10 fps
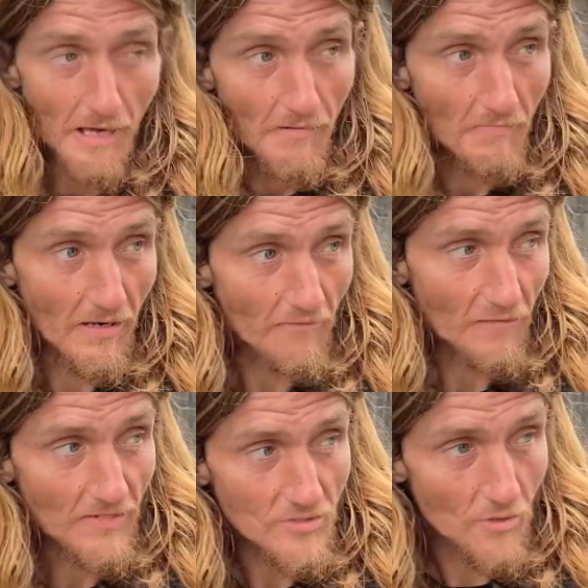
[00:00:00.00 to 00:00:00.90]
My
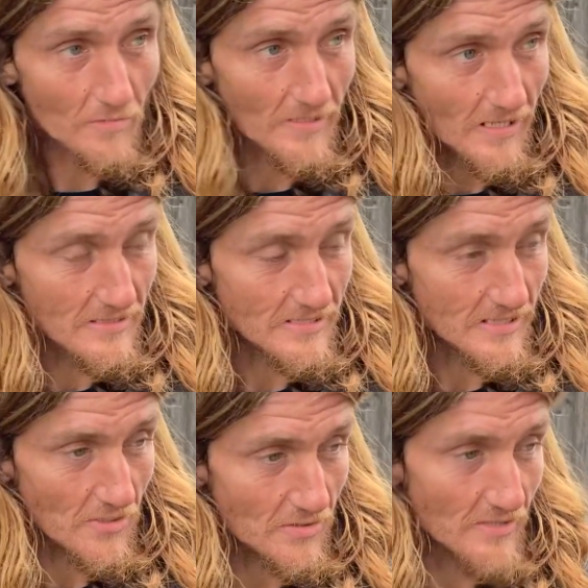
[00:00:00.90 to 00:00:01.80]
friend told me not to get
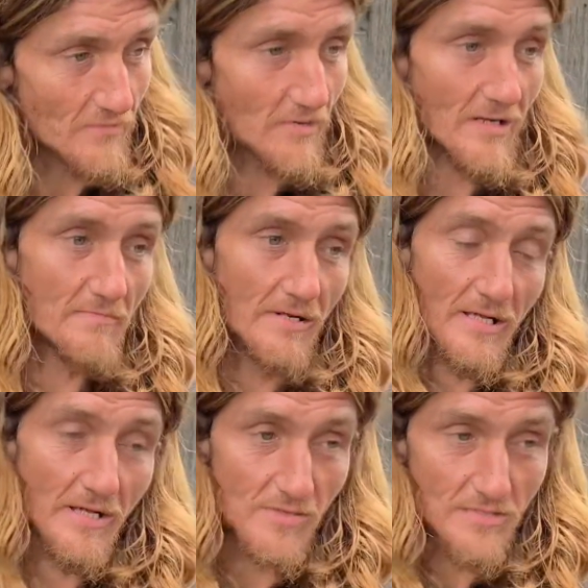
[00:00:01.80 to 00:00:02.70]
clean for anybody
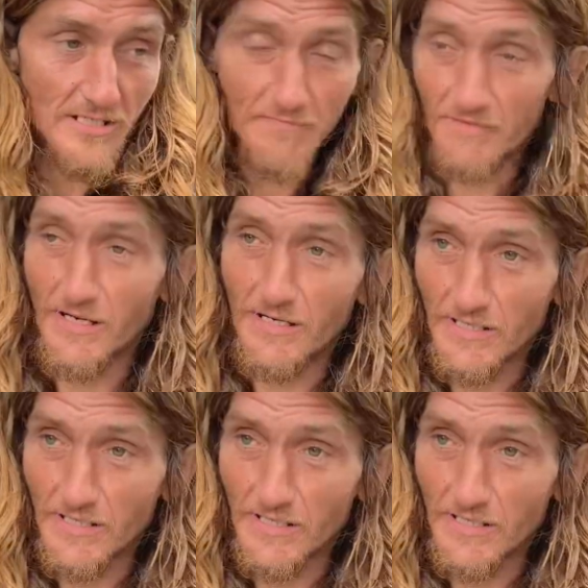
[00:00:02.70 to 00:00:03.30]
else, and I'm not.